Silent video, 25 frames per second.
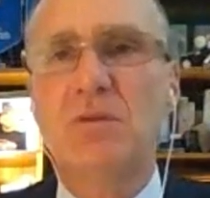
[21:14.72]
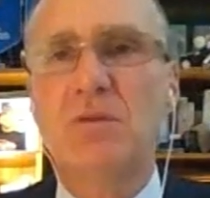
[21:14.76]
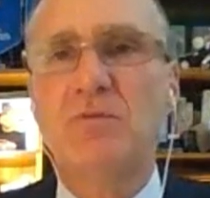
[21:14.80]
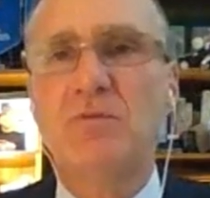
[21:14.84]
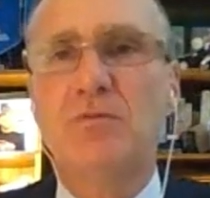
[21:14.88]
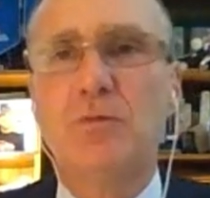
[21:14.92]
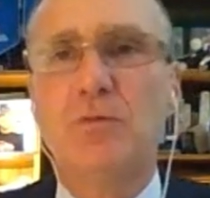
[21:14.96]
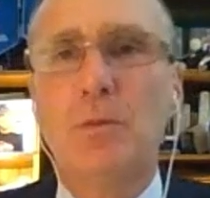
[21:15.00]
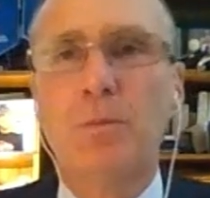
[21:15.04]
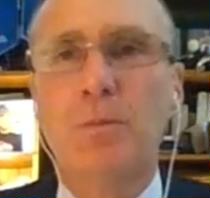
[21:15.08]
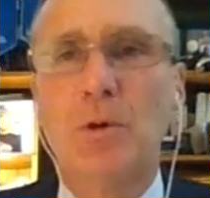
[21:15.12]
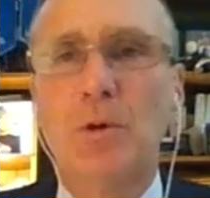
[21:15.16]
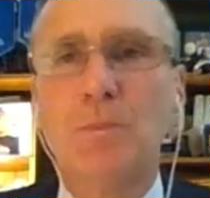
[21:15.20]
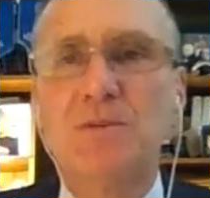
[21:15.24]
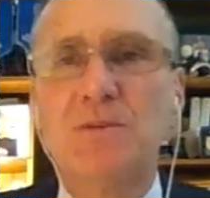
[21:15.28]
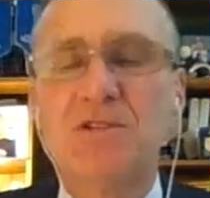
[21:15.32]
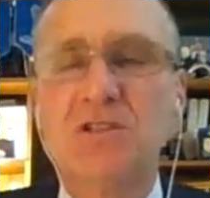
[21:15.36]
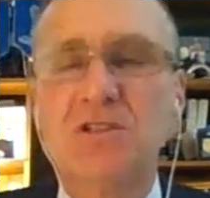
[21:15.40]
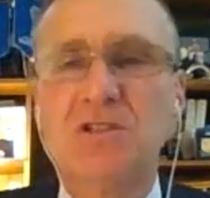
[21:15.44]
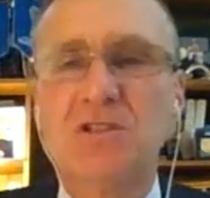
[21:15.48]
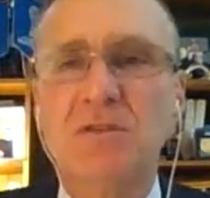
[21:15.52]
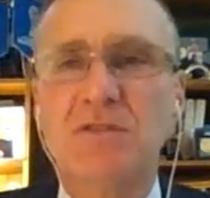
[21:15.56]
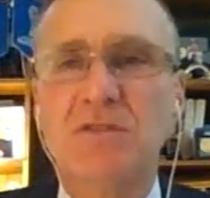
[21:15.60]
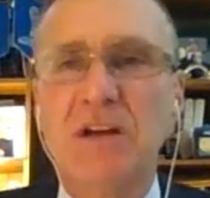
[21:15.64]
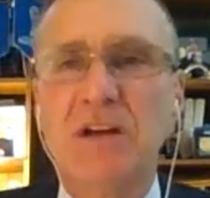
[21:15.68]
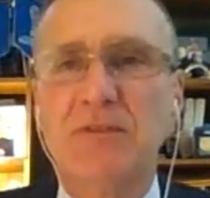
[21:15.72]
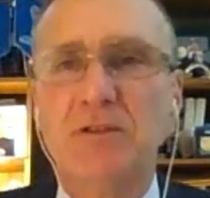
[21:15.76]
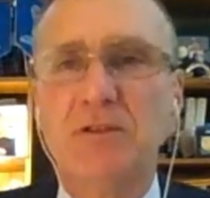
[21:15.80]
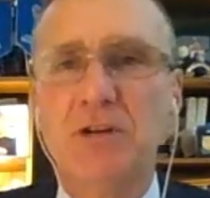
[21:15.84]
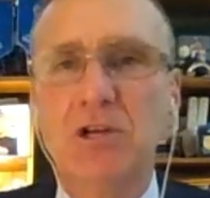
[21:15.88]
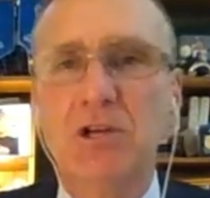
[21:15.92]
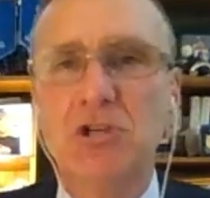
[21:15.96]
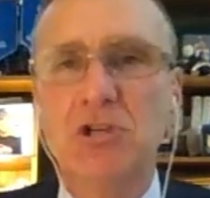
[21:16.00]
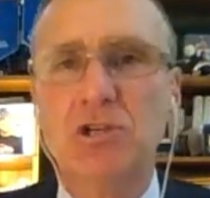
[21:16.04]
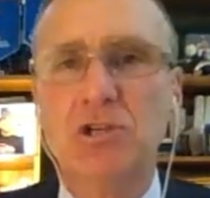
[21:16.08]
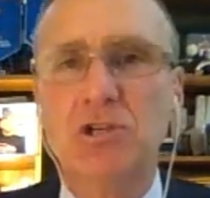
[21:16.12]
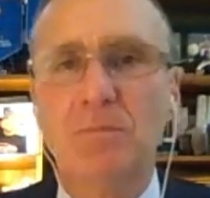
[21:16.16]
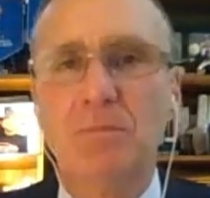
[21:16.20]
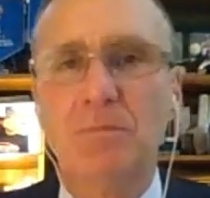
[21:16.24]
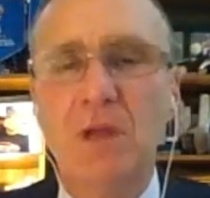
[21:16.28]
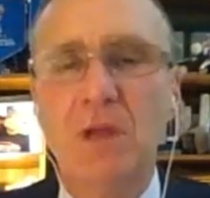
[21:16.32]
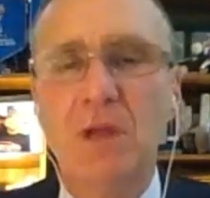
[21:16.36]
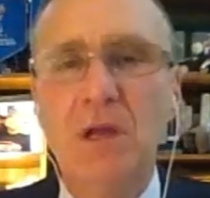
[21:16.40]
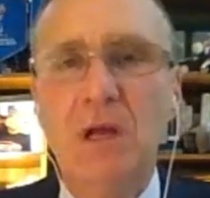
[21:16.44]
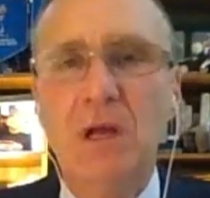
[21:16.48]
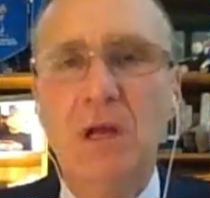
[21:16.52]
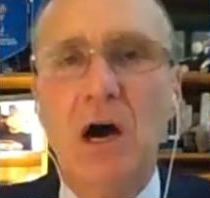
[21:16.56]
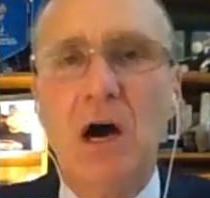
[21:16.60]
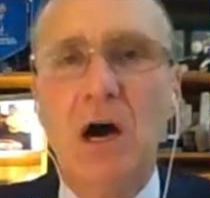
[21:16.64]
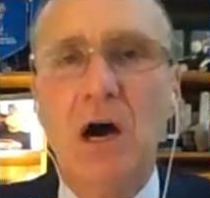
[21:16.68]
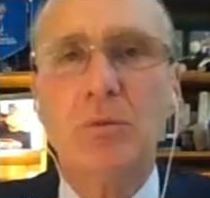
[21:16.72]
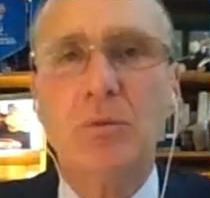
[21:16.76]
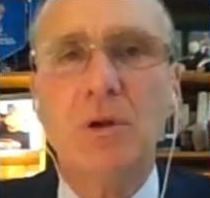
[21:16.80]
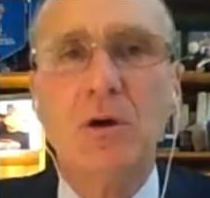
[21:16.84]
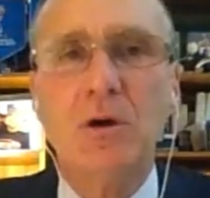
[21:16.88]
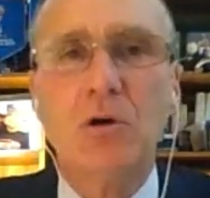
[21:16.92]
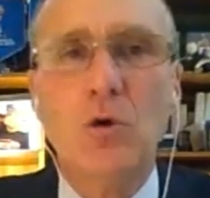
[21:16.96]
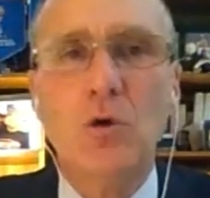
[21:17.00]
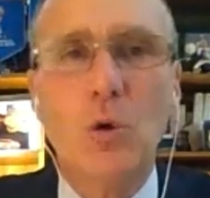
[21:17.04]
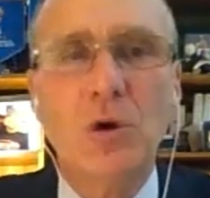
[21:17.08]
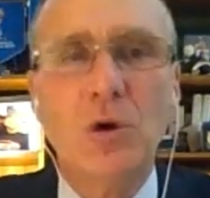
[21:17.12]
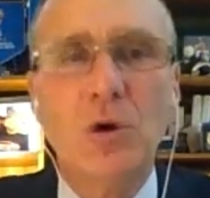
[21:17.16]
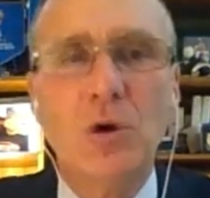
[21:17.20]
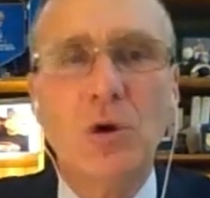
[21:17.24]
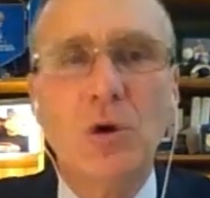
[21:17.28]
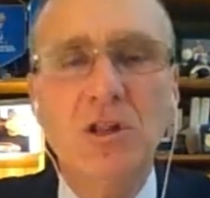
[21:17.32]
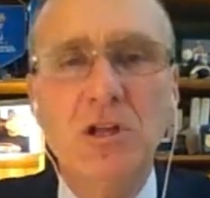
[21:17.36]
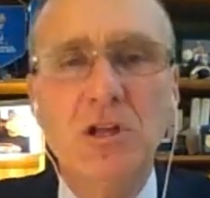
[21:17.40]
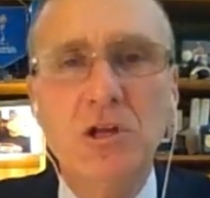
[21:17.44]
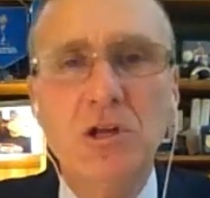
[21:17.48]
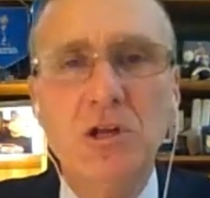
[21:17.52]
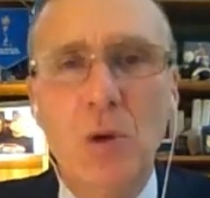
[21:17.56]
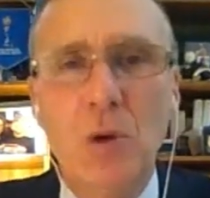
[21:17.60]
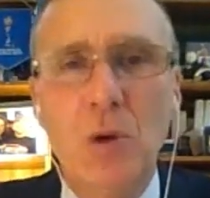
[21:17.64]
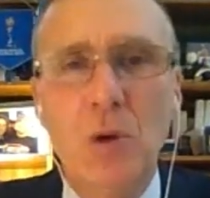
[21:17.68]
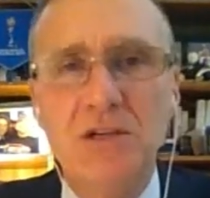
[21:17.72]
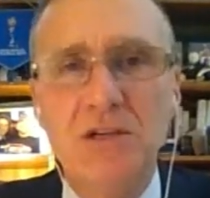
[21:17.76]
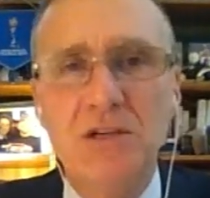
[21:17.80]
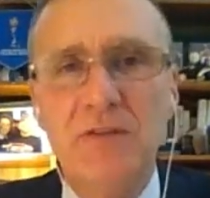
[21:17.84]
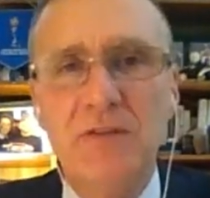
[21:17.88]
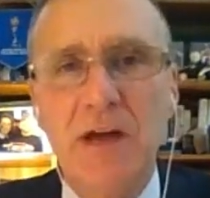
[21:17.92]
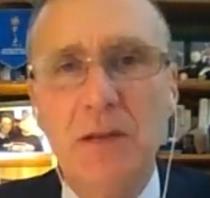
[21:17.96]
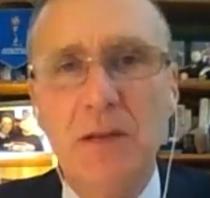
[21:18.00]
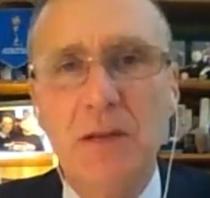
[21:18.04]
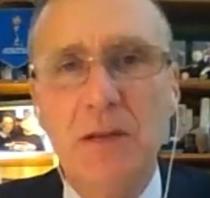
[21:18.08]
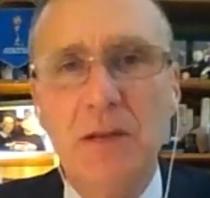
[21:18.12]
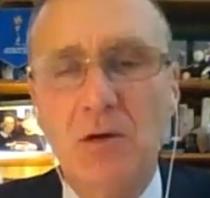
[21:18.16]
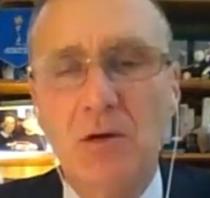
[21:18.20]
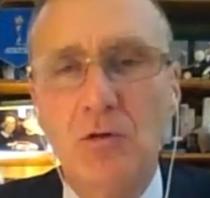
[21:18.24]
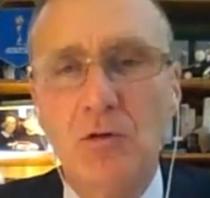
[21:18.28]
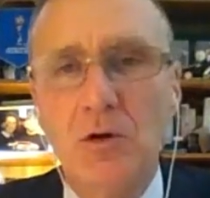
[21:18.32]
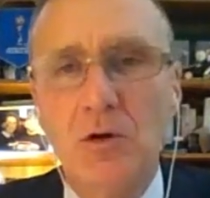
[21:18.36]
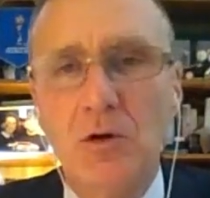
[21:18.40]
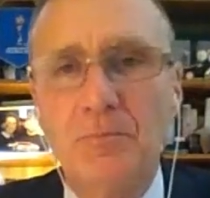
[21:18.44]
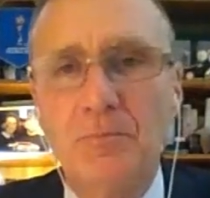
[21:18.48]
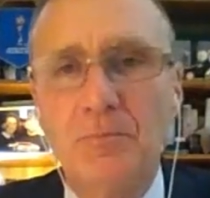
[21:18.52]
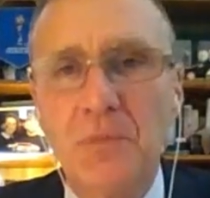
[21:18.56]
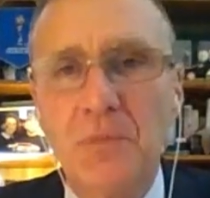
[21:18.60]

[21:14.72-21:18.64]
for purposes of definition, according to the UN Development Group,